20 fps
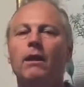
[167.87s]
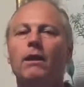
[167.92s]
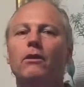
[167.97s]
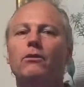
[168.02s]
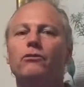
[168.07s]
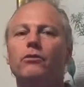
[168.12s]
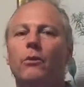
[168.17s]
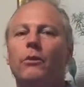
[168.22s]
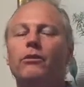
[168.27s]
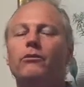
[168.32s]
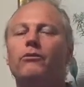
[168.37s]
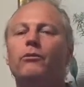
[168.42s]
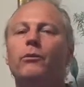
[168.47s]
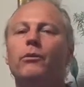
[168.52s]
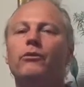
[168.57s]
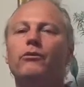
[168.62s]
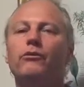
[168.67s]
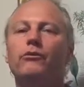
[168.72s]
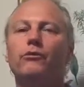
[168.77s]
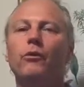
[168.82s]
So it's
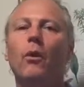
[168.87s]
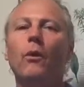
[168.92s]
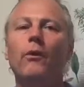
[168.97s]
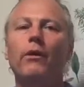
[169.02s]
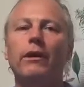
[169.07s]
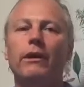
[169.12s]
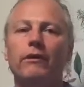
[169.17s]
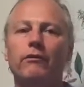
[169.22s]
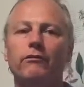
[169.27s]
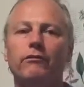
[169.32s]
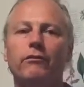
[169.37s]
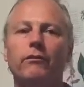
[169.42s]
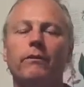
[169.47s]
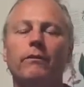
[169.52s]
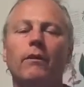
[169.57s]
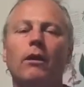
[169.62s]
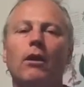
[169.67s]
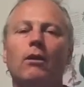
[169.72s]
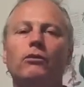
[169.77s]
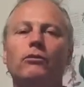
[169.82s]
restorative.
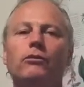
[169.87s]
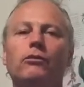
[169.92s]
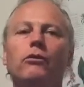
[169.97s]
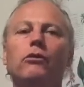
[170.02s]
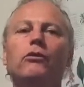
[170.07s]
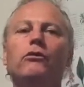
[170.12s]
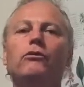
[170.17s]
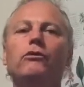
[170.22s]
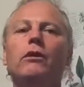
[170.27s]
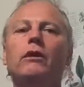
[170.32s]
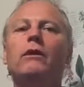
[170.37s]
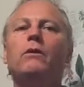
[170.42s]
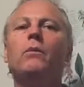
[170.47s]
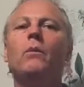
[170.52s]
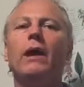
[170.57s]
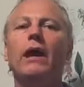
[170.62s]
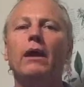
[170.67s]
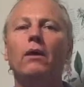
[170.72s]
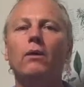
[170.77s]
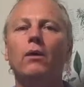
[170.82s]
Usually
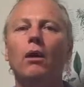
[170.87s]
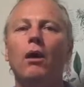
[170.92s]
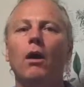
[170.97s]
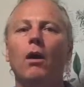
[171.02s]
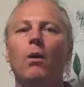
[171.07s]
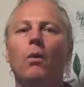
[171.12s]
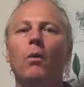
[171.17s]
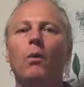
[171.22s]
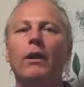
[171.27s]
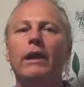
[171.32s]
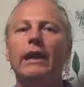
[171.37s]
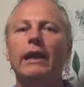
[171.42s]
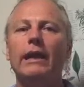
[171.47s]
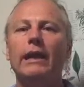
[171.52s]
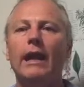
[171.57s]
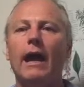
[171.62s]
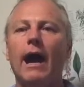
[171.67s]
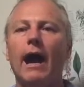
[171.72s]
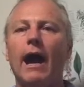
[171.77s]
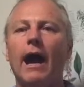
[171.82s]
when
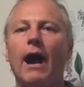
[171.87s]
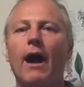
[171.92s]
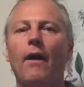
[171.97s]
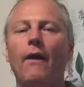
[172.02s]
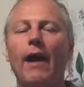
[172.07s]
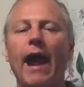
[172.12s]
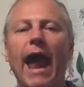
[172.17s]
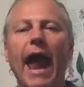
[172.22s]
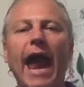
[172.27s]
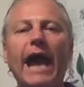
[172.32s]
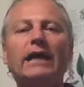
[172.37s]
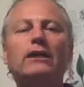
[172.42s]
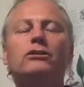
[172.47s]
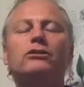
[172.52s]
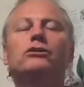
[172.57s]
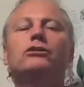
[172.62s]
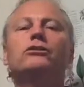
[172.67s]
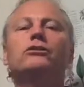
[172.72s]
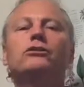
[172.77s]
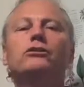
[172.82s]
we are
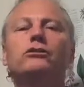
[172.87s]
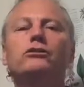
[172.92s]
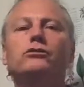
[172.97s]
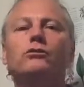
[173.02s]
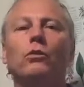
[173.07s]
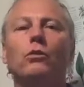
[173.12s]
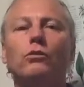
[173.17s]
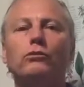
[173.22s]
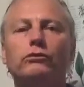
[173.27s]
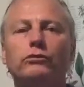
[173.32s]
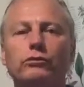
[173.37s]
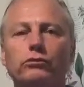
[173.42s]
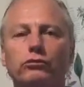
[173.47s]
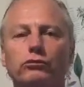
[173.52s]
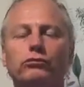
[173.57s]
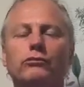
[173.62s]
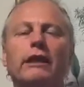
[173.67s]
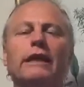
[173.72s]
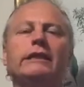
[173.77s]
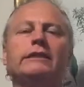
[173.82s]
anxious or
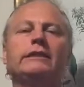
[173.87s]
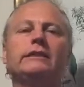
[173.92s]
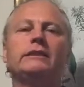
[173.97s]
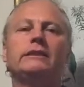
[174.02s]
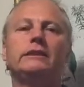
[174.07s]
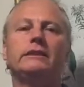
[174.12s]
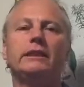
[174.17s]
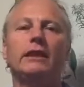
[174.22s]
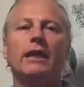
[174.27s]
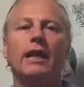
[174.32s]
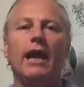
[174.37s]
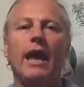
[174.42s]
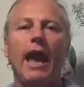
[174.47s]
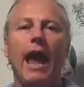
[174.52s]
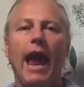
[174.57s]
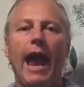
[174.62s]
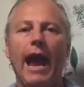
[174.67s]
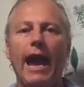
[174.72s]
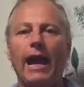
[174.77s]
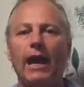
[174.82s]
stressed
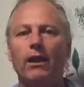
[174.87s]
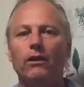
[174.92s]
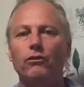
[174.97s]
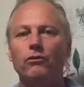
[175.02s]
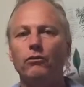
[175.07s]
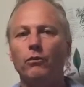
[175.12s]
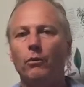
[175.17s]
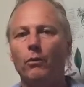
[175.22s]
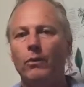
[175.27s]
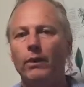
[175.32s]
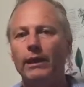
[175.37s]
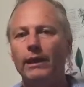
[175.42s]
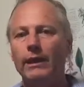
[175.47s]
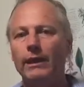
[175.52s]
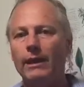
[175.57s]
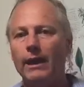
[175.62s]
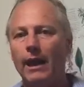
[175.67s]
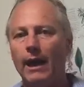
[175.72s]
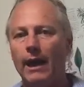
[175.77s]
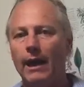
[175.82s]
and
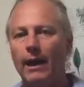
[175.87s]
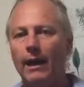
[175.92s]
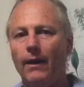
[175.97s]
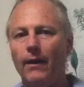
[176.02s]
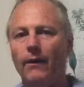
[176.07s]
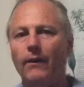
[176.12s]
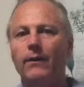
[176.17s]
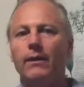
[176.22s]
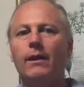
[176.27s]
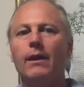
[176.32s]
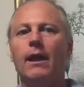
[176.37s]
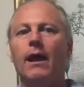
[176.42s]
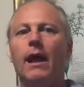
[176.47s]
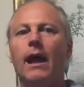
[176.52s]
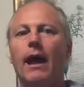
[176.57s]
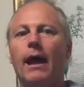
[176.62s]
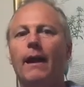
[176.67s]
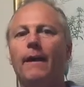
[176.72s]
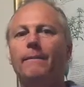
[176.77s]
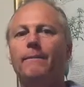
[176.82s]
we are
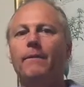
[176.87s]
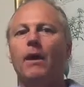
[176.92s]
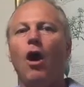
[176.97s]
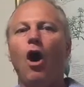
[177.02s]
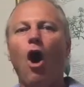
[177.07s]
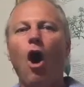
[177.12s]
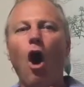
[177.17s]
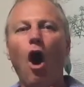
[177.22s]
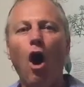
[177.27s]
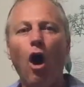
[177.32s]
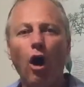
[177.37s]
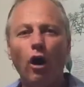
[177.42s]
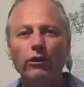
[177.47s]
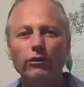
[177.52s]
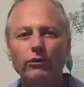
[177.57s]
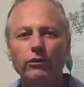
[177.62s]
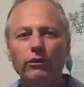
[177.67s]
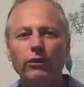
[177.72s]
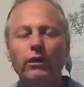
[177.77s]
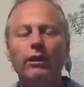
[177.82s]

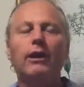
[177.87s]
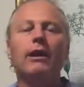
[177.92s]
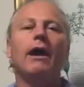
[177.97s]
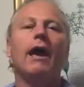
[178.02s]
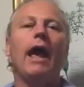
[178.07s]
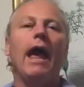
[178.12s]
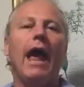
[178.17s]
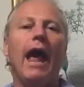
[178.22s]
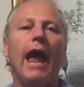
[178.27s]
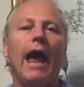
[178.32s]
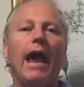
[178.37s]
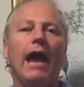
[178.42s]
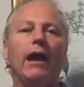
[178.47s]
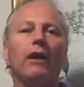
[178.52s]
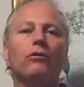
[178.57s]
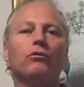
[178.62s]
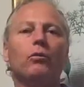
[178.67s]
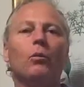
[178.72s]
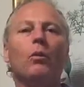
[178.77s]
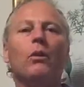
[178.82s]
hot
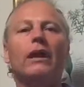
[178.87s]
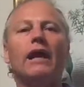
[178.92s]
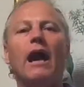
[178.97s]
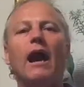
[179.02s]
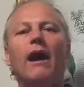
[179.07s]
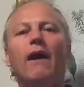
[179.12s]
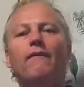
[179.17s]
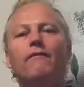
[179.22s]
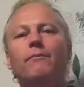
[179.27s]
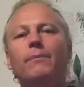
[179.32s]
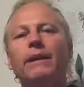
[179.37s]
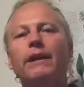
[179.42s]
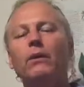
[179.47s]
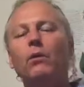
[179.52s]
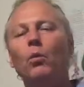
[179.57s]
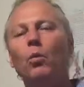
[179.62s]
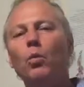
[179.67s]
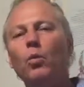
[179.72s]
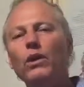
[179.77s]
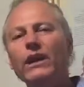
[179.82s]
and we have
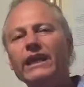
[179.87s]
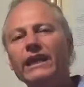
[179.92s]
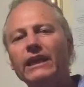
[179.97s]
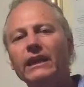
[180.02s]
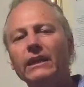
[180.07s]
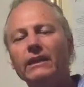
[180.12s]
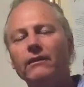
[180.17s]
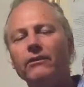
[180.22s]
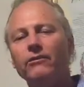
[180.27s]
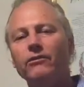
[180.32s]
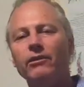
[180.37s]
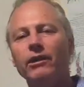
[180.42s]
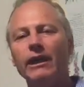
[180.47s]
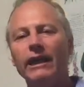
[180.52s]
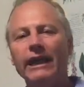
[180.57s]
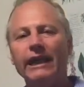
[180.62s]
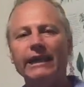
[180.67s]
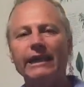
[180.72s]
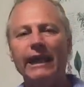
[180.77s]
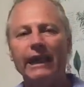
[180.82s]
been weakened
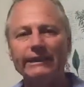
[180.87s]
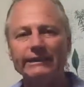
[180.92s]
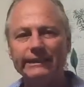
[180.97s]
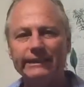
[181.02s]
in that